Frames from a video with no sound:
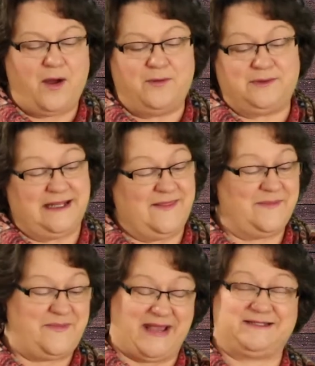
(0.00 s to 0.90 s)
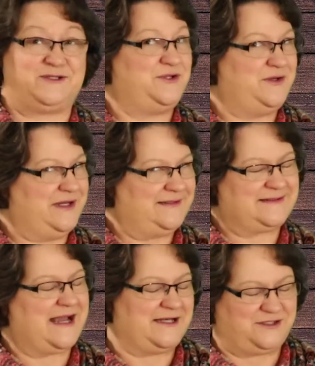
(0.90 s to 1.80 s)
Only the best
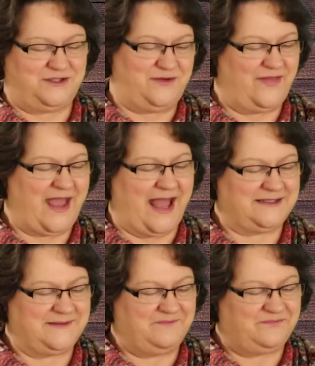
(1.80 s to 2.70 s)
students got to do that.